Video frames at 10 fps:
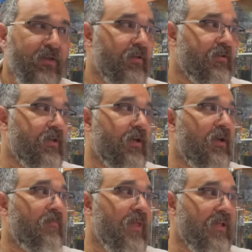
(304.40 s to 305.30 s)

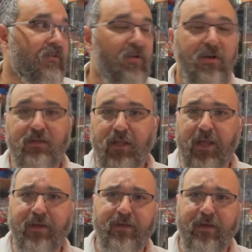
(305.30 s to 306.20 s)
to make it look
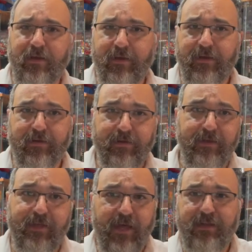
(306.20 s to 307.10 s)
like uh,
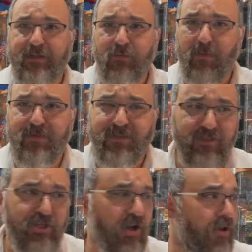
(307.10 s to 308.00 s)
he had the weapons in
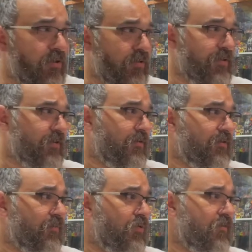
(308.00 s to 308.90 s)
the show or in the,
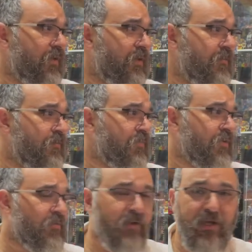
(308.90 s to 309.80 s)
in the movie,
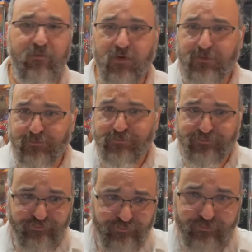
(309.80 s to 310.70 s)
whatever.
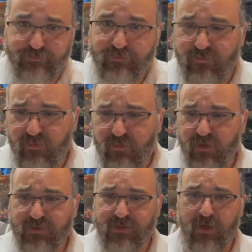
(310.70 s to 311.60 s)

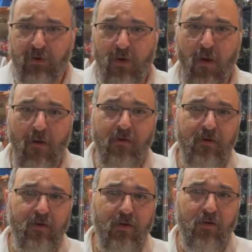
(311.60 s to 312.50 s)
So,
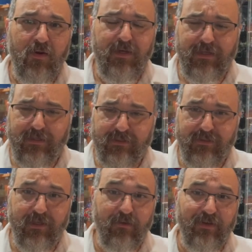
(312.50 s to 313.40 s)
uh,
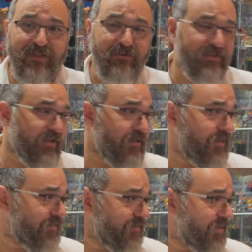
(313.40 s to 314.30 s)
hang on, my
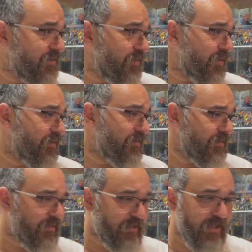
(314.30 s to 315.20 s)
secretary needs me.
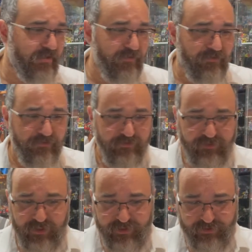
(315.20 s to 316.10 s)
Thank you,
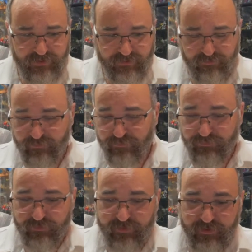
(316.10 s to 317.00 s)
Casey.
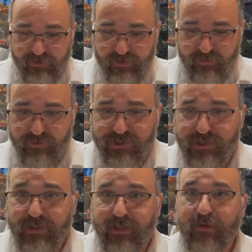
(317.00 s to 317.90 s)

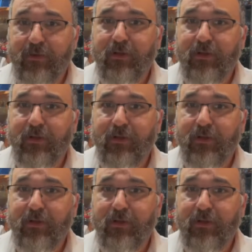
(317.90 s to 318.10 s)
Appreciate that.